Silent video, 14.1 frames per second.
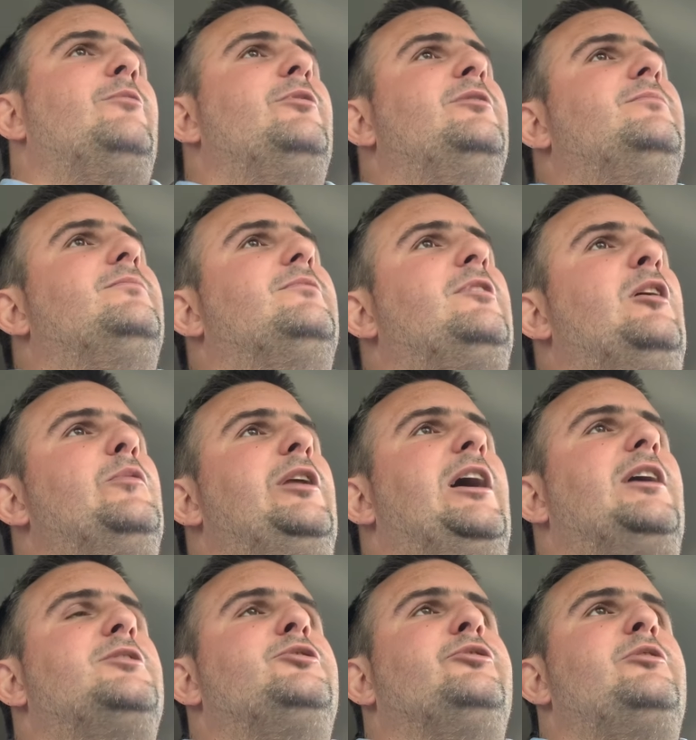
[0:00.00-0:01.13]
would
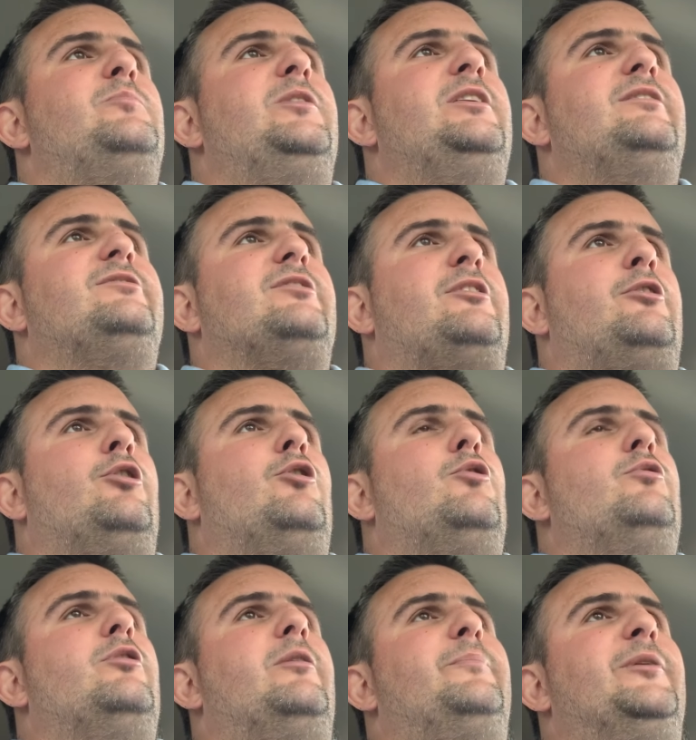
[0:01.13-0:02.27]
actually be to
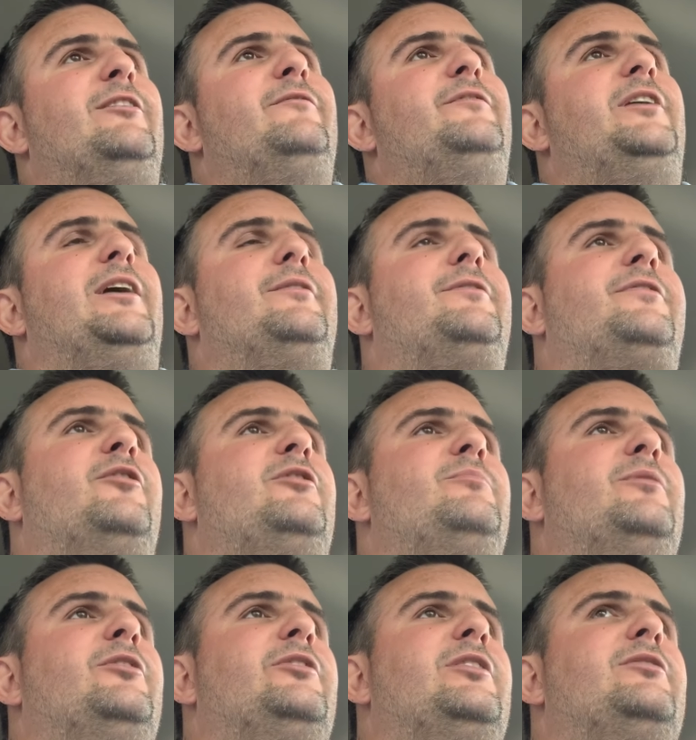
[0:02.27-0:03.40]
go above that $30
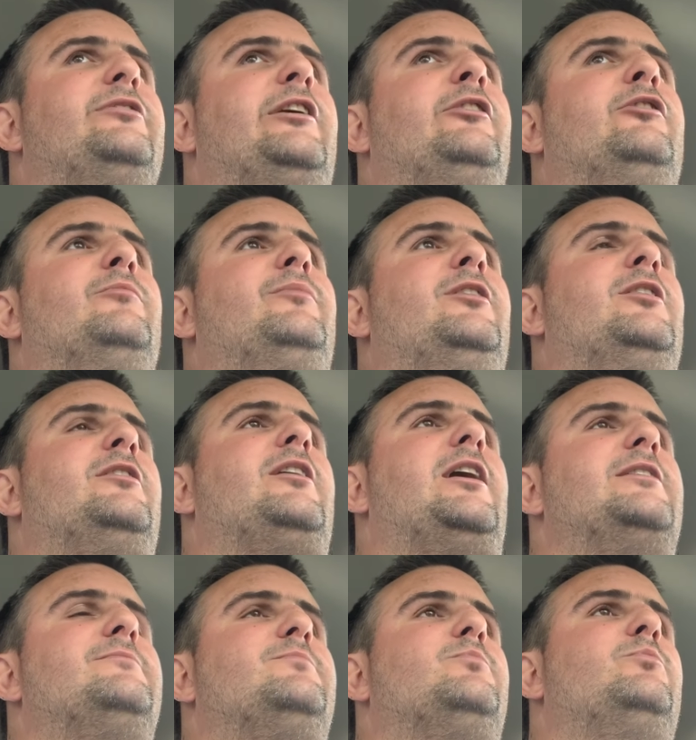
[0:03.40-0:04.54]
million mark.
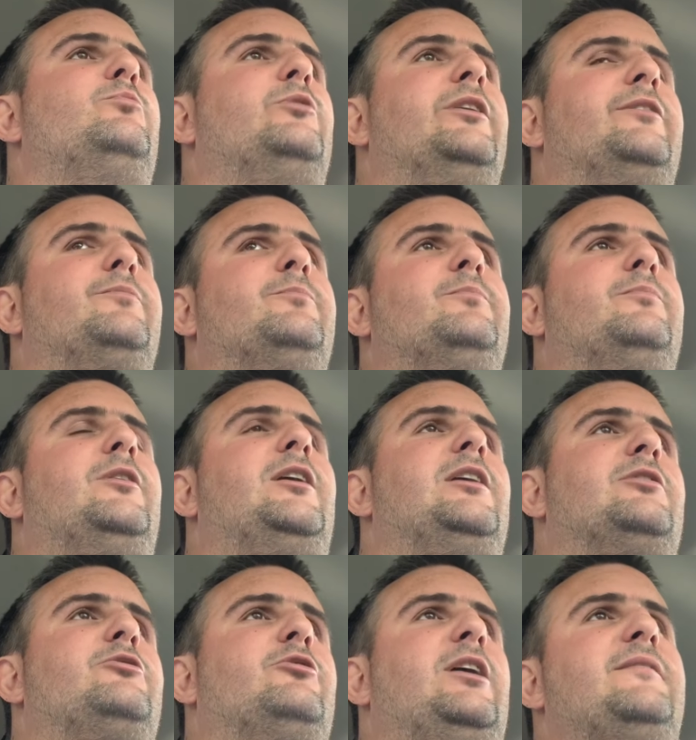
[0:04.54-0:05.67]
With
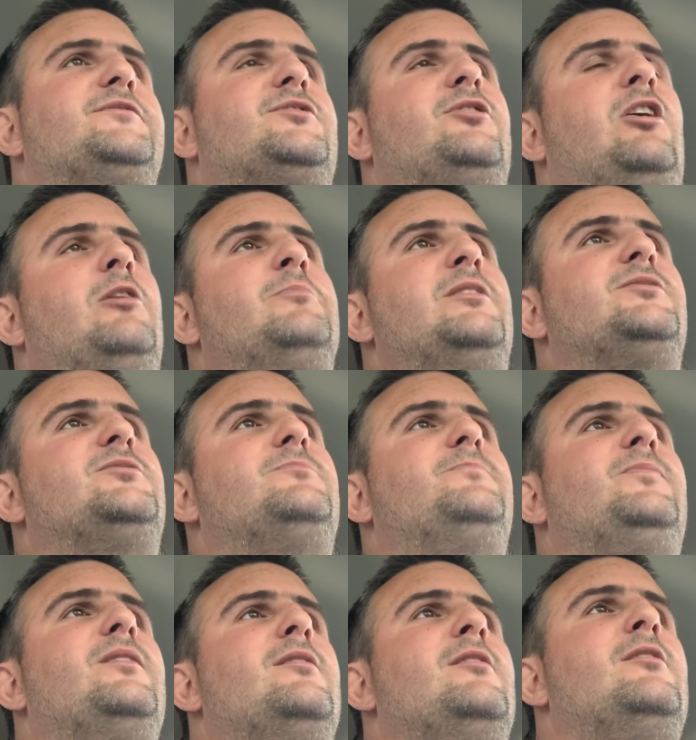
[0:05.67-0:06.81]
Kraft's comments,
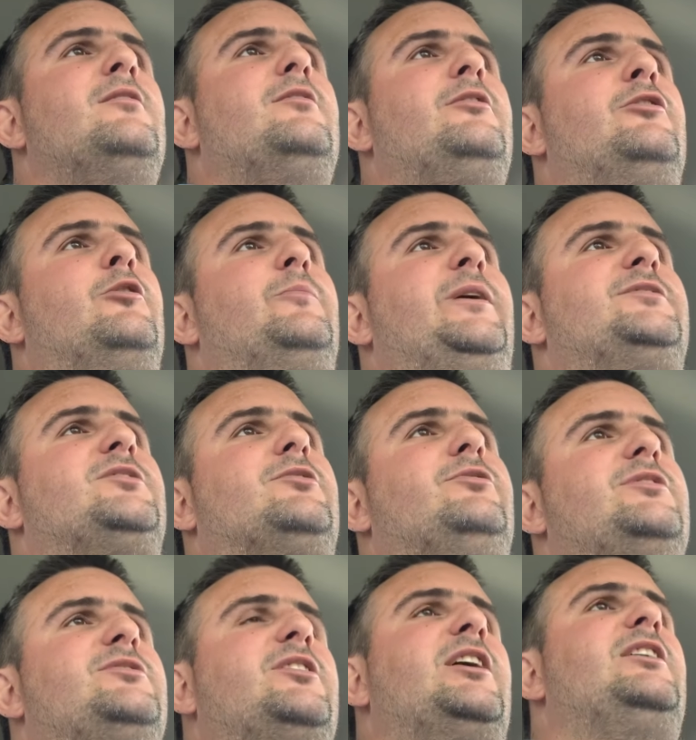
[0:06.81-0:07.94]
you know,
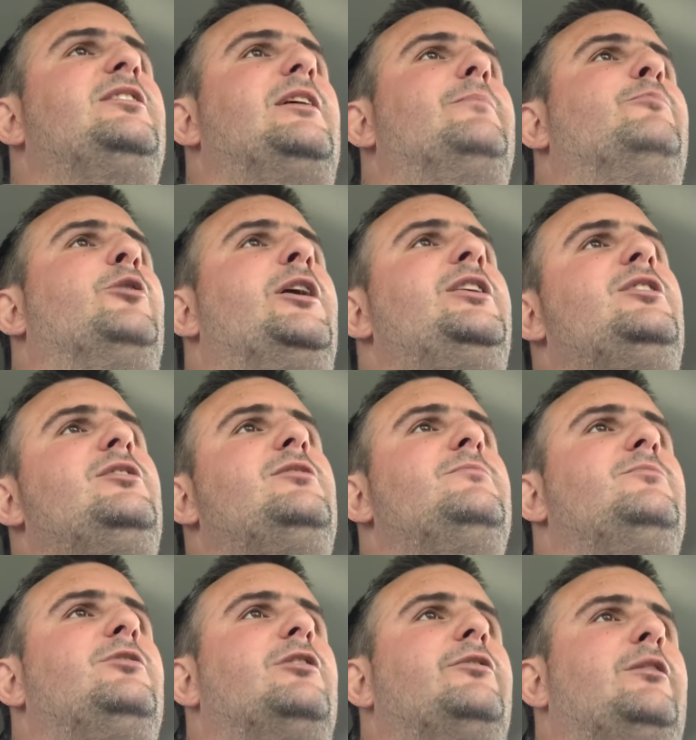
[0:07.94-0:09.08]
basically stating that Brady,
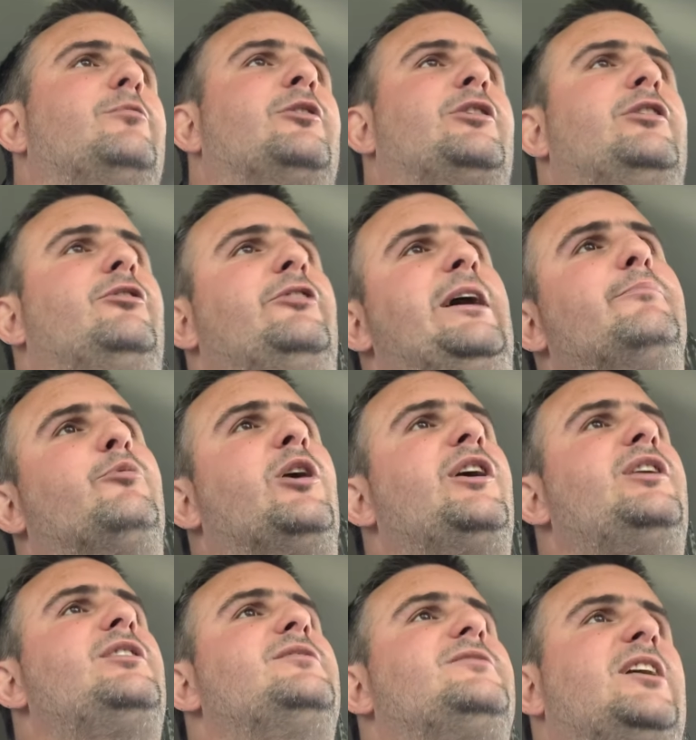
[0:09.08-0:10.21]
you know, they were going to let
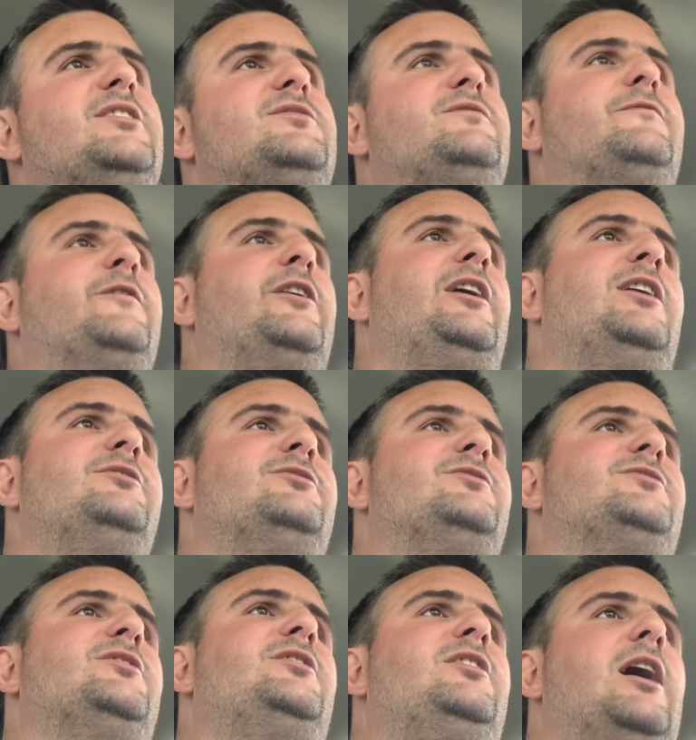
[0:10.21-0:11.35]
Brady test free
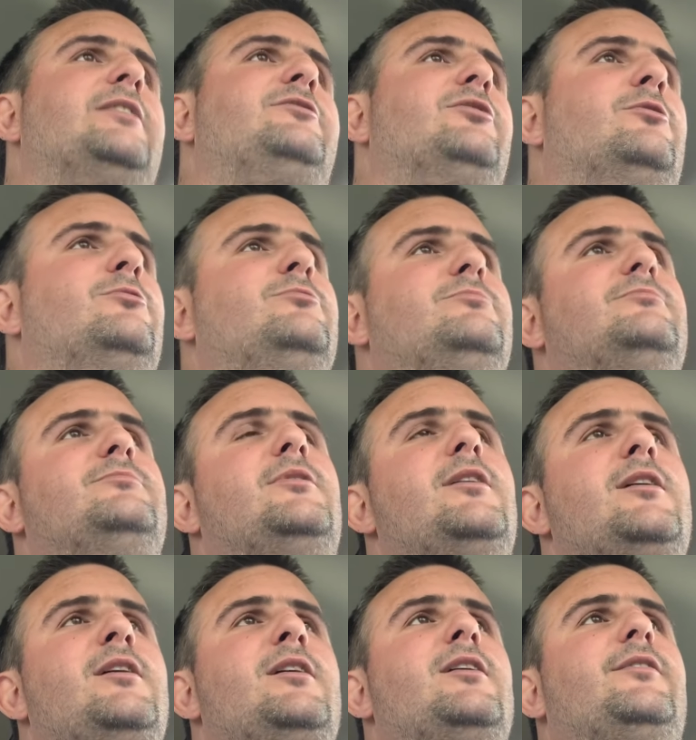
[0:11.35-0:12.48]
agency.
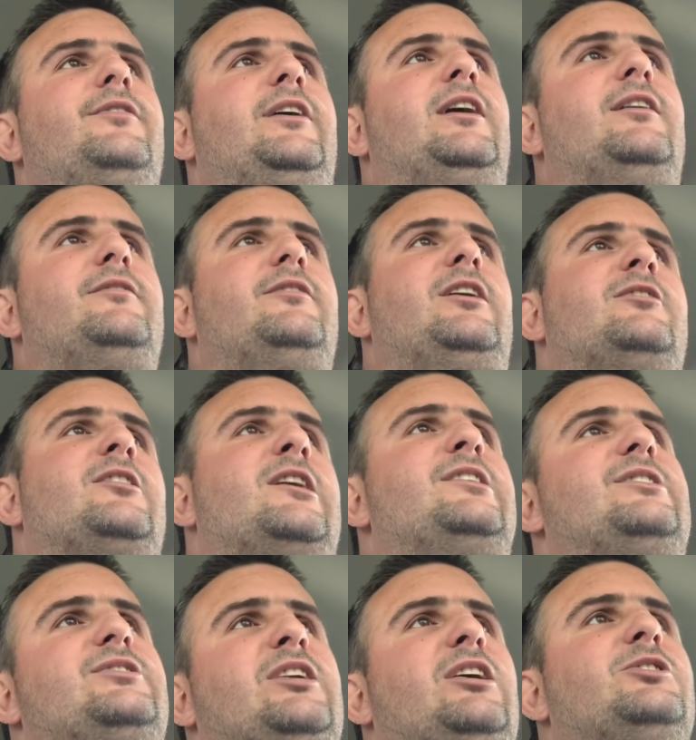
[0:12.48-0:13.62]
That kind
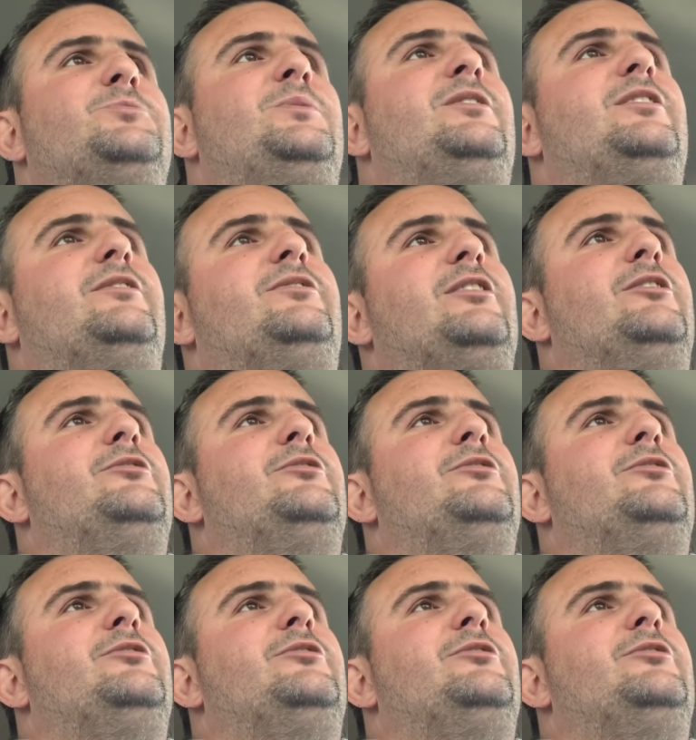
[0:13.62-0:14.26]
of tells me that